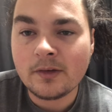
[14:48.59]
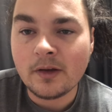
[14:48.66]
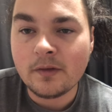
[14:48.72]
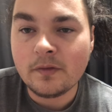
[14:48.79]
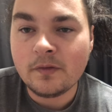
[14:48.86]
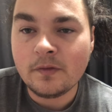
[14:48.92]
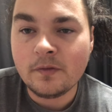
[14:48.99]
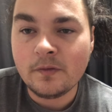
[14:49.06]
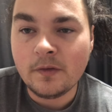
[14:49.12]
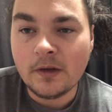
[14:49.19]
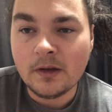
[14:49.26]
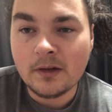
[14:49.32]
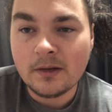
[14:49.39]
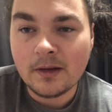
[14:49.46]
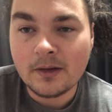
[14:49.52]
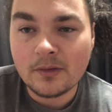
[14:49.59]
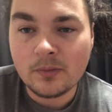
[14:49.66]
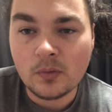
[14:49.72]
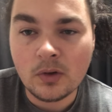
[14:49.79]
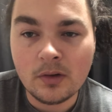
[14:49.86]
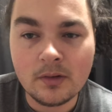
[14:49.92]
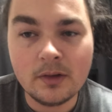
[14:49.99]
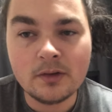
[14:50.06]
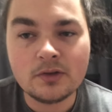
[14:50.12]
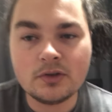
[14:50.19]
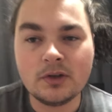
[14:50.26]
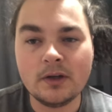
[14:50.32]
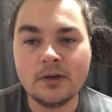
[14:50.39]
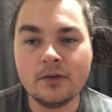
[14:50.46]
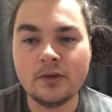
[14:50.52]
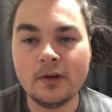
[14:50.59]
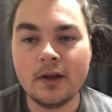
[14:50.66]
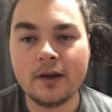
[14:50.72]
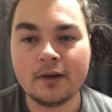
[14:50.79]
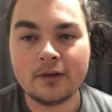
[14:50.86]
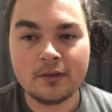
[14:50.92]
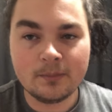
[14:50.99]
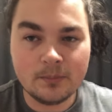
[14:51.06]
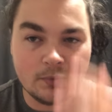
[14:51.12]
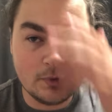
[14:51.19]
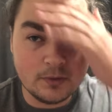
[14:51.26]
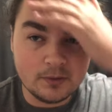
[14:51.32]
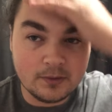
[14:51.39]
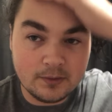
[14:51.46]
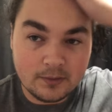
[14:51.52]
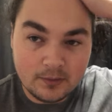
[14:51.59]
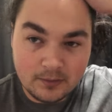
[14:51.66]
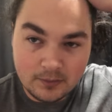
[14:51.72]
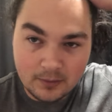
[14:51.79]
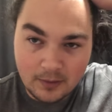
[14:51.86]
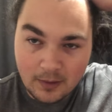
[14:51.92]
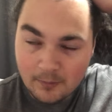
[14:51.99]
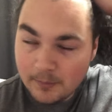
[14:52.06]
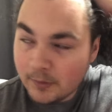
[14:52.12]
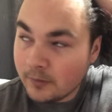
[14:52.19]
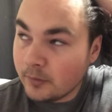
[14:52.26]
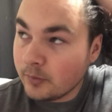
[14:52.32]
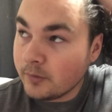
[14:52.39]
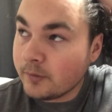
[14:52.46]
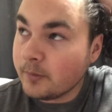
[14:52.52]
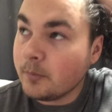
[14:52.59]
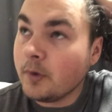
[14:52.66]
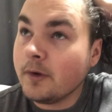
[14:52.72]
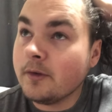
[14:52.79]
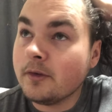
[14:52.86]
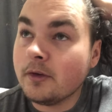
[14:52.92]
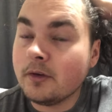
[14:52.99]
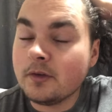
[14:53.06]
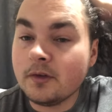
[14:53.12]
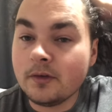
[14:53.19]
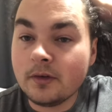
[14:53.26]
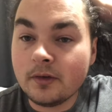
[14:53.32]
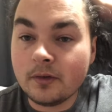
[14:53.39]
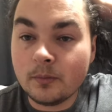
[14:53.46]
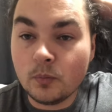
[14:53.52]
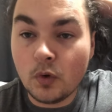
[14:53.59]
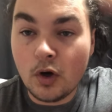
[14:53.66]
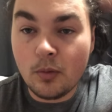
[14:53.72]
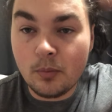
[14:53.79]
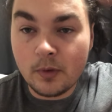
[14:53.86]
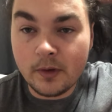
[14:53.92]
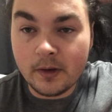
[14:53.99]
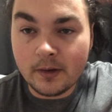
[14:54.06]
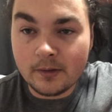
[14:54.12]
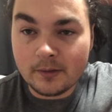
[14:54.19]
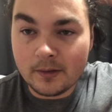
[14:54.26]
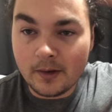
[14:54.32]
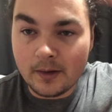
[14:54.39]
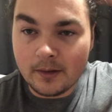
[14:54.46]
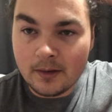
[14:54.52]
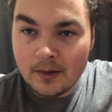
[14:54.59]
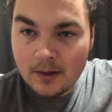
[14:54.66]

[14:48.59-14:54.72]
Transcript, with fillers: I think that's what I'm going to try and do next, because I've been doing some research into some wild plants that